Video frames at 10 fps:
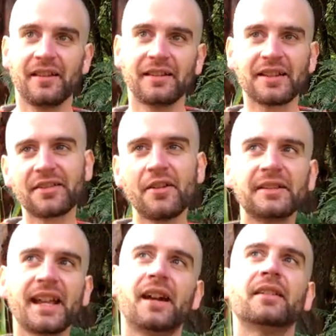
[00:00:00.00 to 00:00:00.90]
There's no
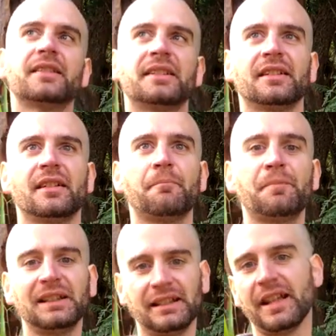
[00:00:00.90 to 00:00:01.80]
doubt a
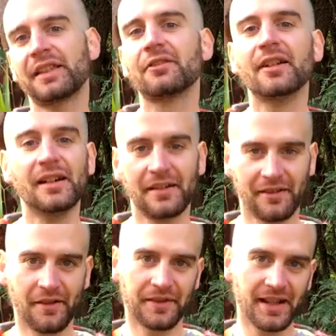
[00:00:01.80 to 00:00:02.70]
plethora
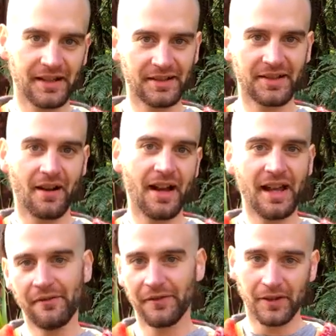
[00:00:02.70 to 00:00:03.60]
of things I
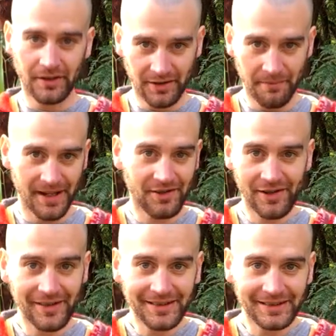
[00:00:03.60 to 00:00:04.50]
have forgotten to
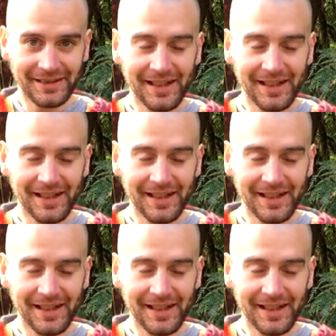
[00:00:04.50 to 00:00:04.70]
mention,